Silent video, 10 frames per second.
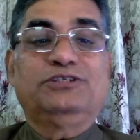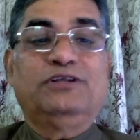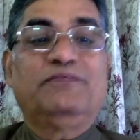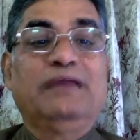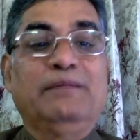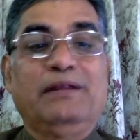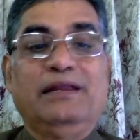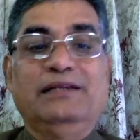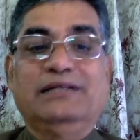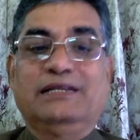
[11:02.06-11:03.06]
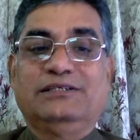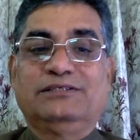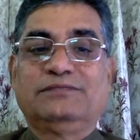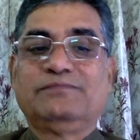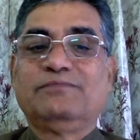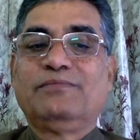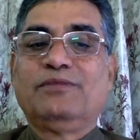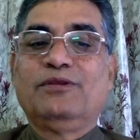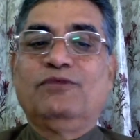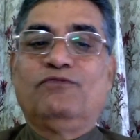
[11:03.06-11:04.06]
of capital gain taxes
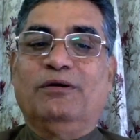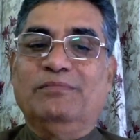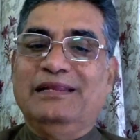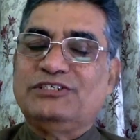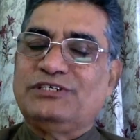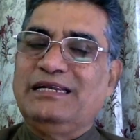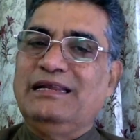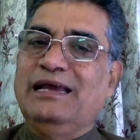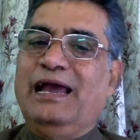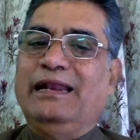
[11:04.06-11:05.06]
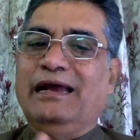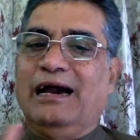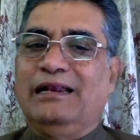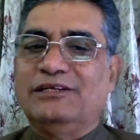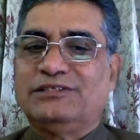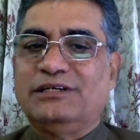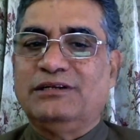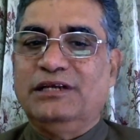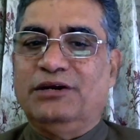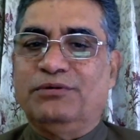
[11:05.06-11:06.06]
from listed and
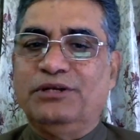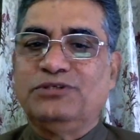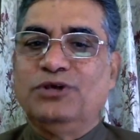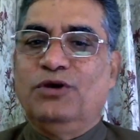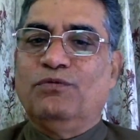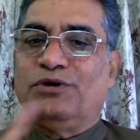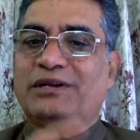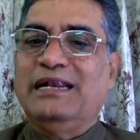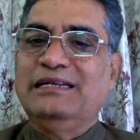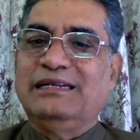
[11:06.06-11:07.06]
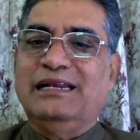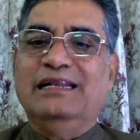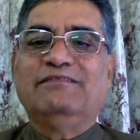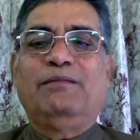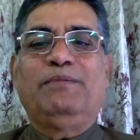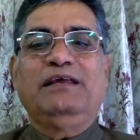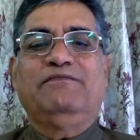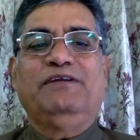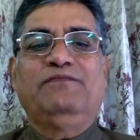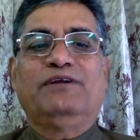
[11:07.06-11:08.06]
unlisted equities would render a level playing
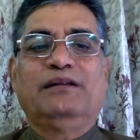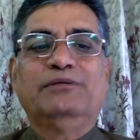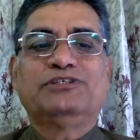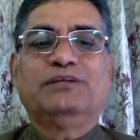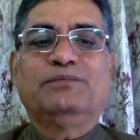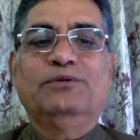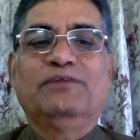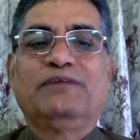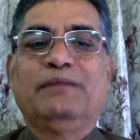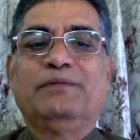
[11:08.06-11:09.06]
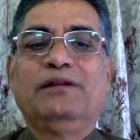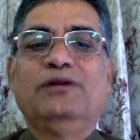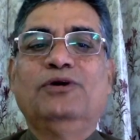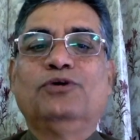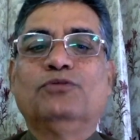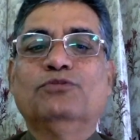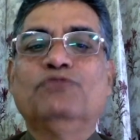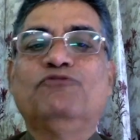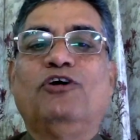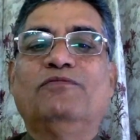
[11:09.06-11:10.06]
field for domestic pool of capital to move
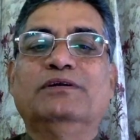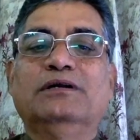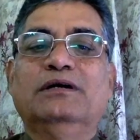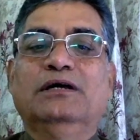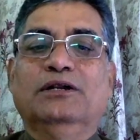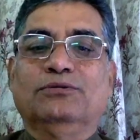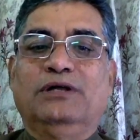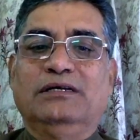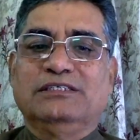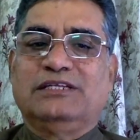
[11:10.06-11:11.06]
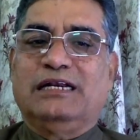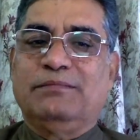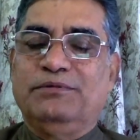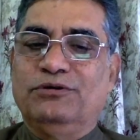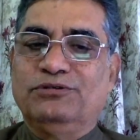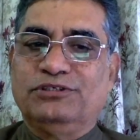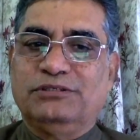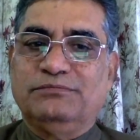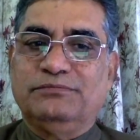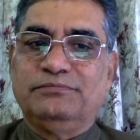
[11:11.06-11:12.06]
forward to the startup ecosystem.